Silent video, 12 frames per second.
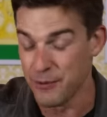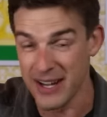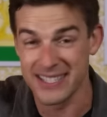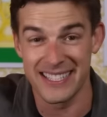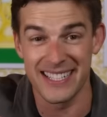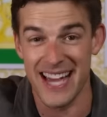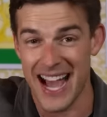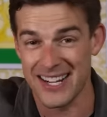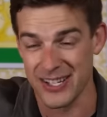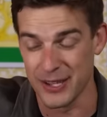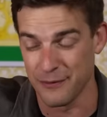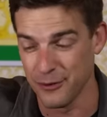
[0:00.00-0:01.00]
you wanna see
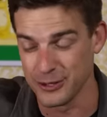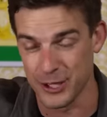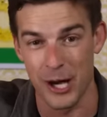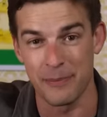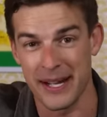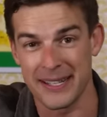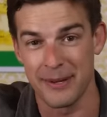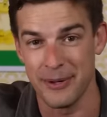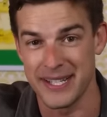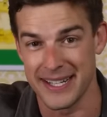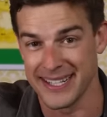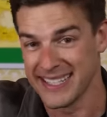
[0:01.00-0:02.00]
actually the full talkback that we
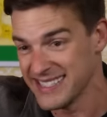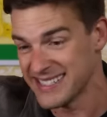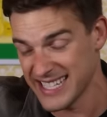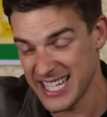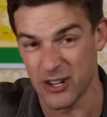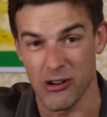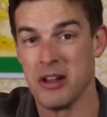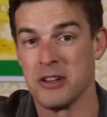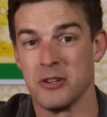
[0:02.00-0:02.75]
did, it is here on